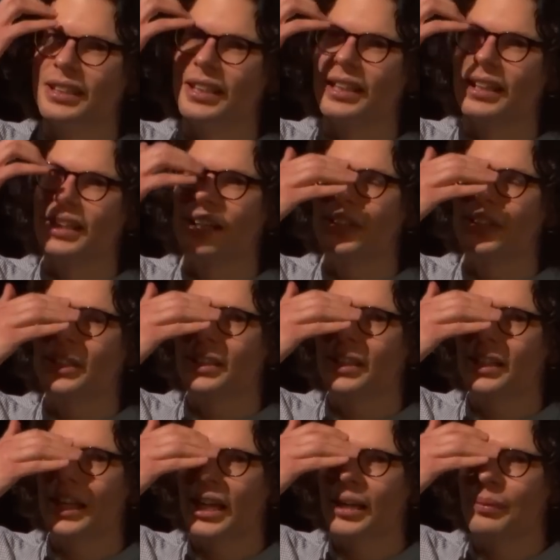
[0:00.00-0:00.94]
I think I
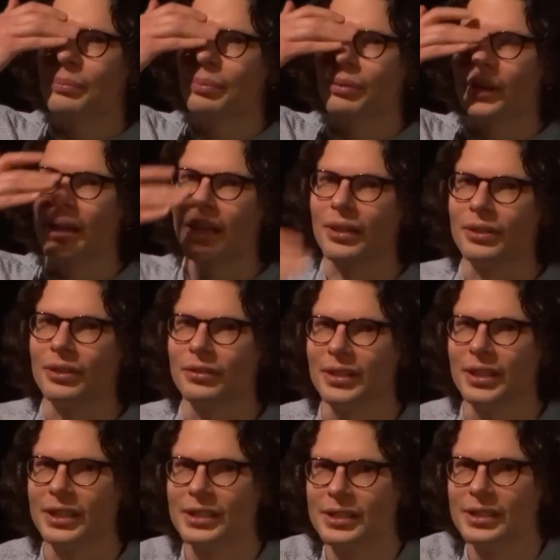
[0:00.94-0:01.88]
am proud of
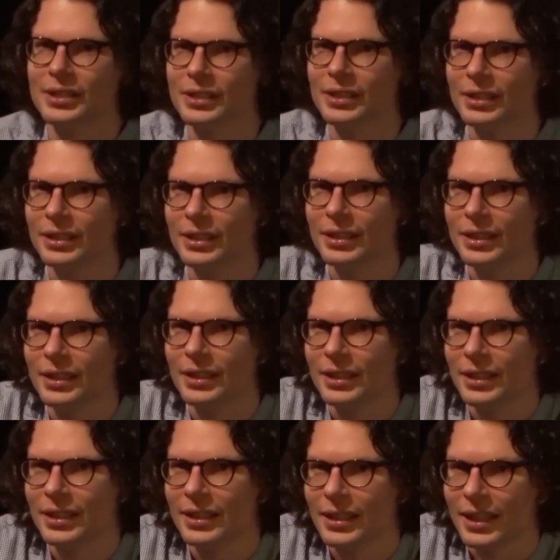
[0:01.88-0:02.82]
it.
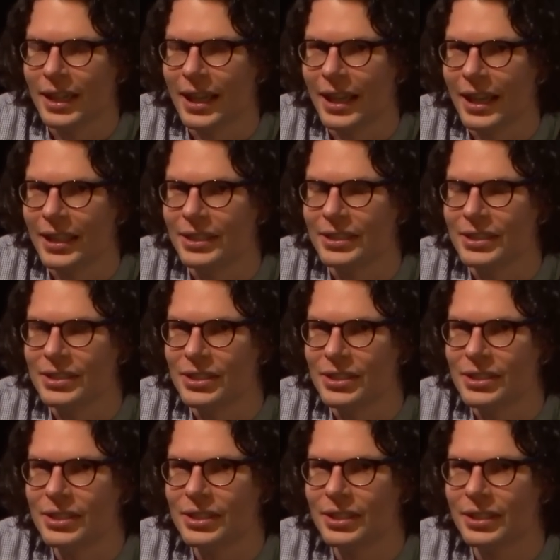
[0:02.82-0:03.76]

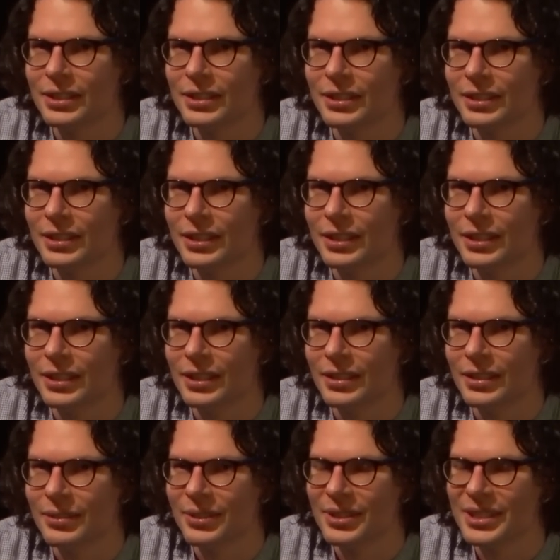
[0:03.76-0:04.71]
And
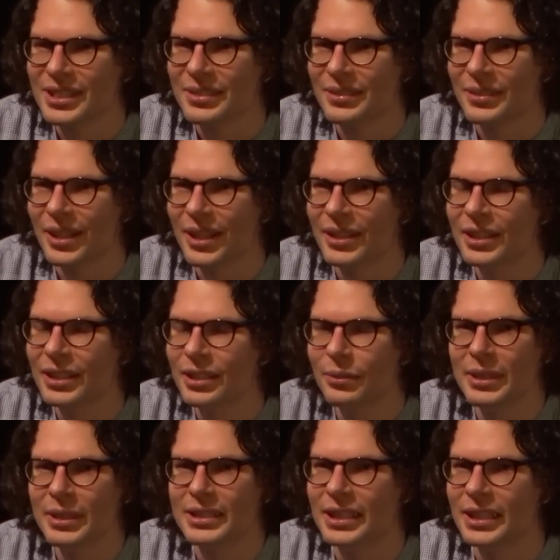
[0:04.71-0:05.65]
I think that
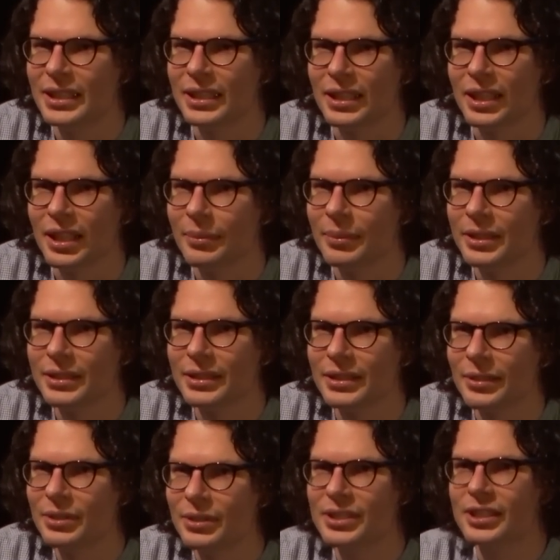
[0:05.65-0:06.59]
we did it. I mean,
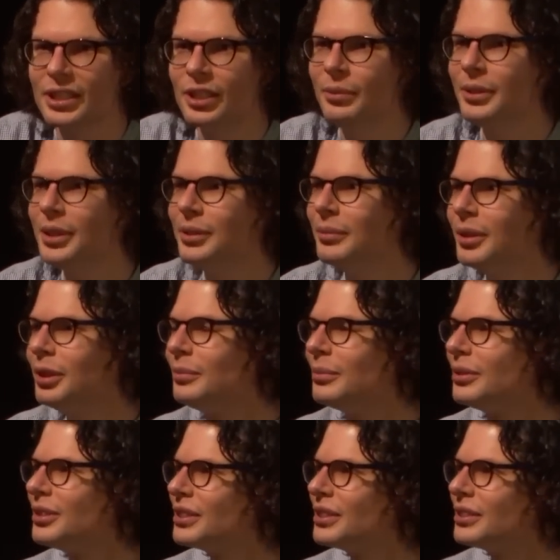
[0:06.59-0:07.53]
there were so many moments